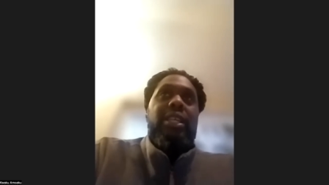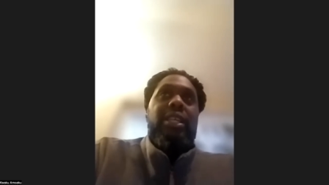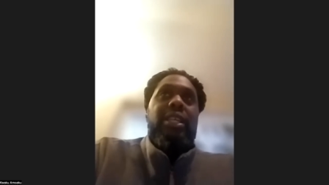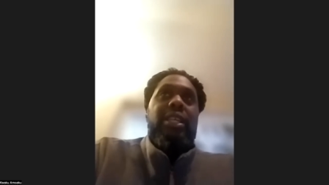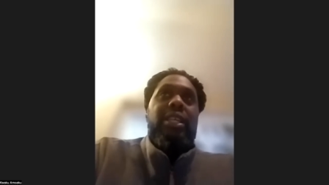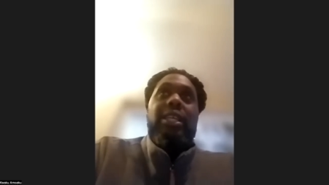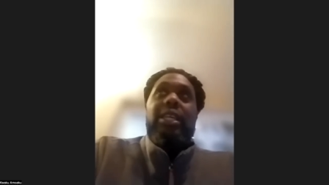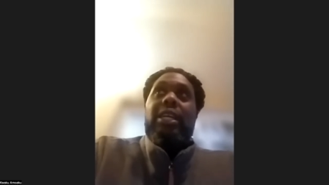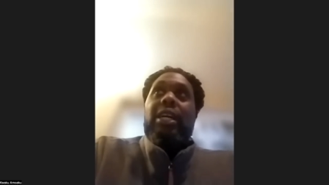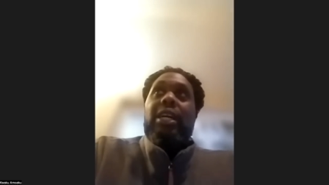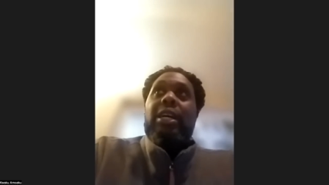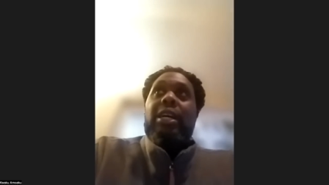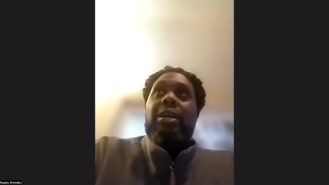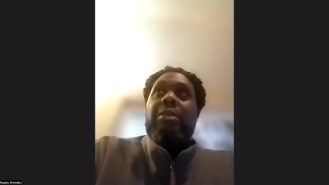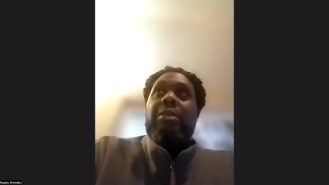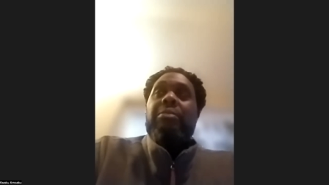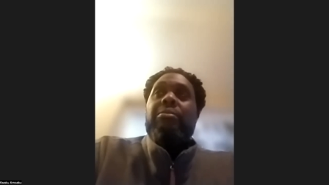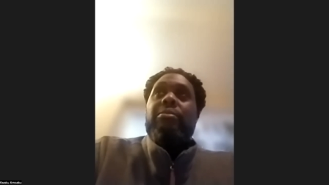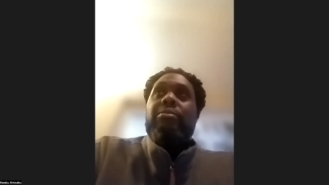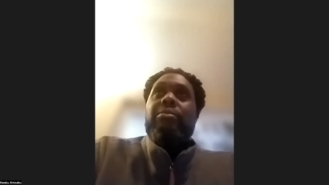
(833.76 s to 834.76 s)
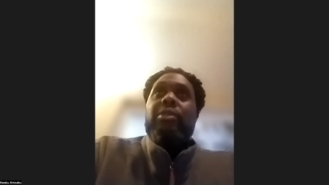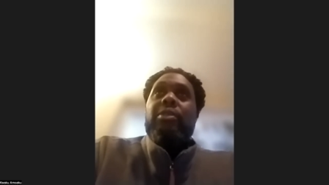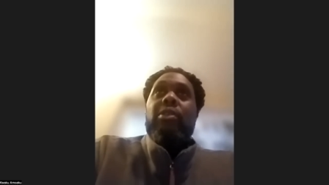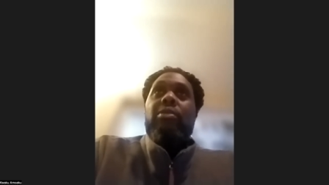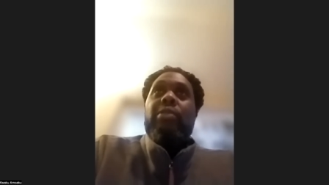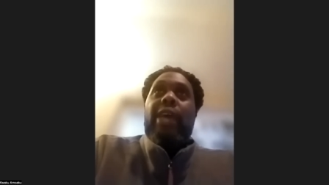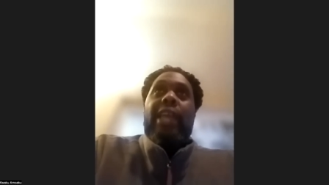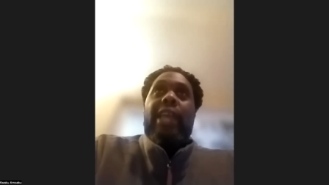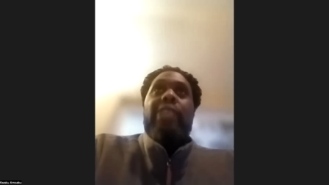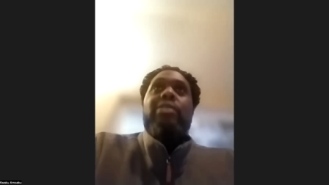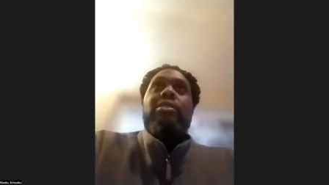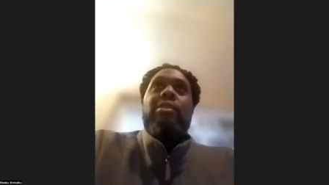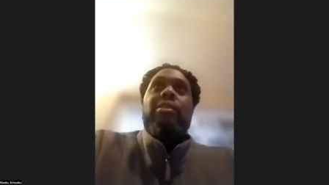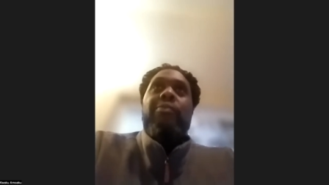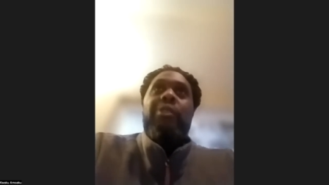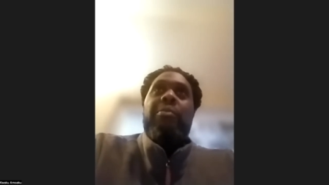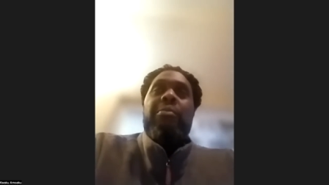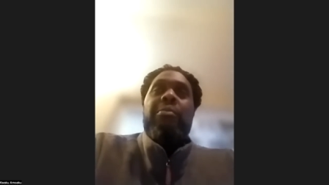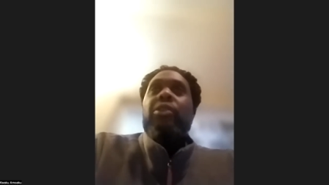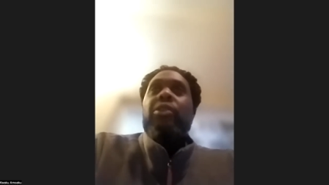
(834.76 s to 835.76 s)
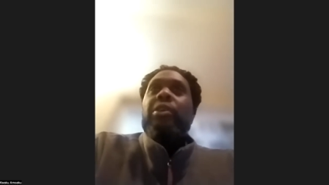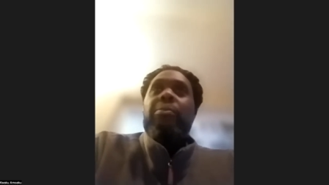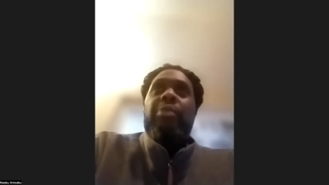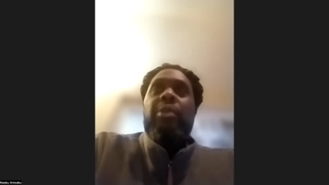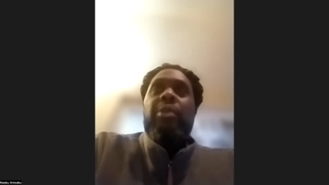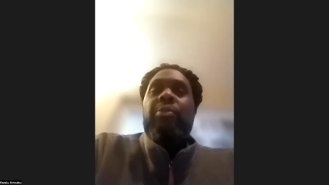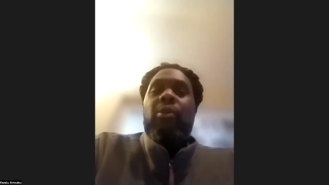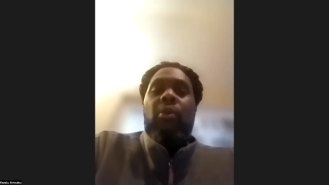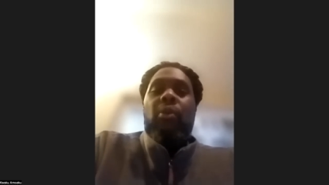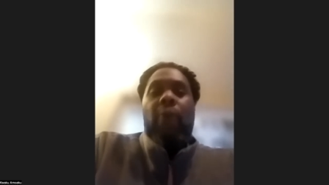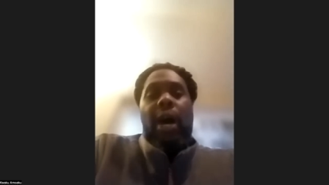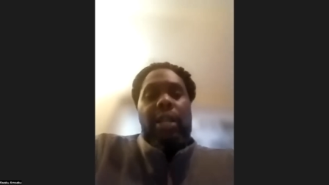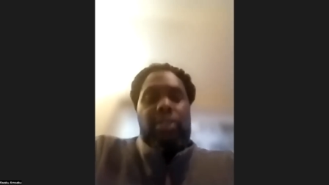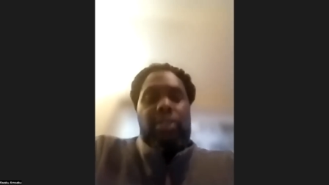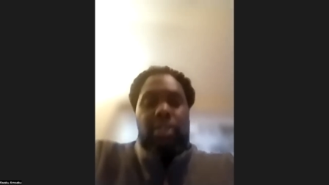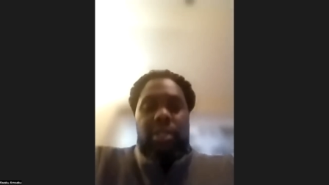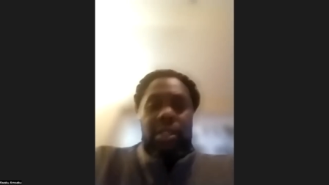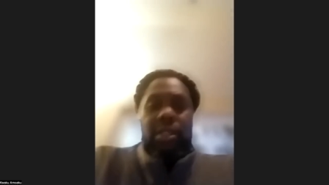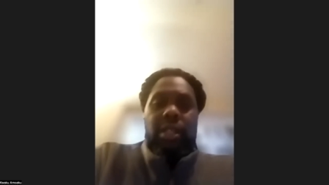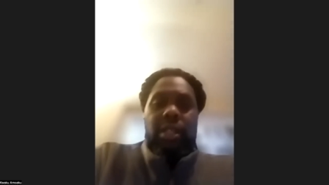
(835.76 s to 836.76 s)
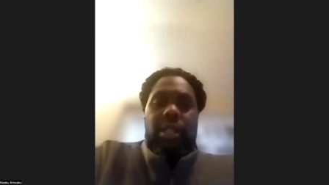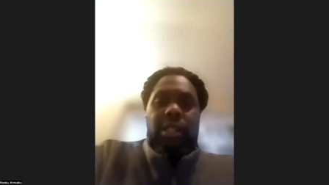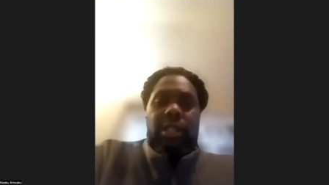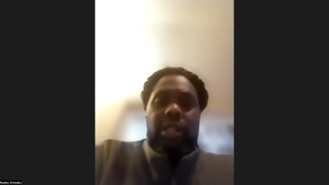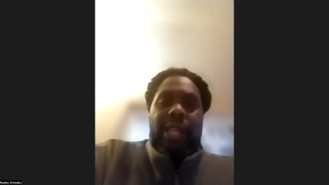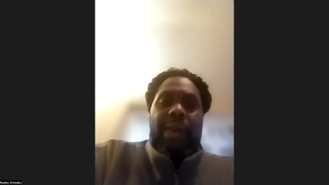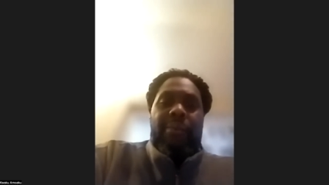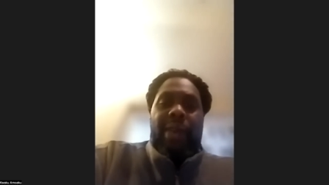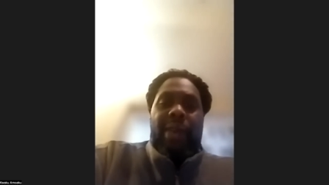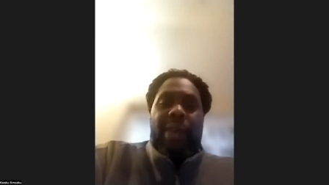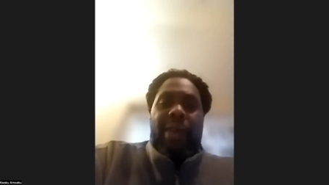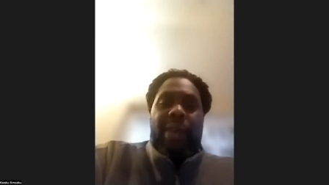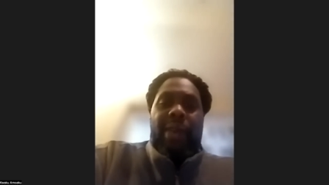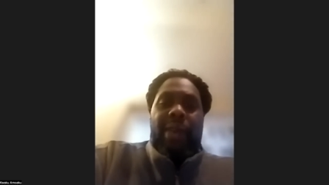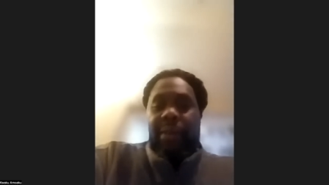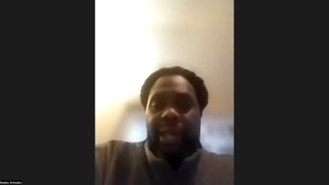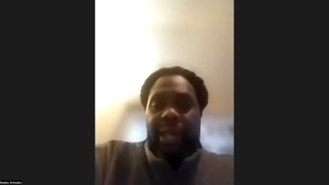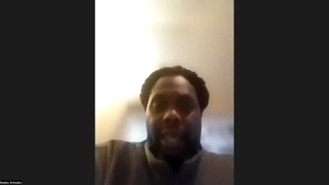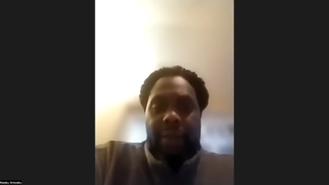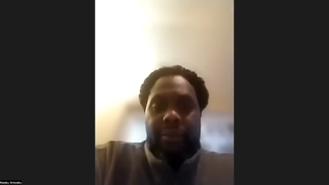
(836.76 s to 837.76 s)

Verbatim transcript: Um, you know, eight something million people watched that Bama game.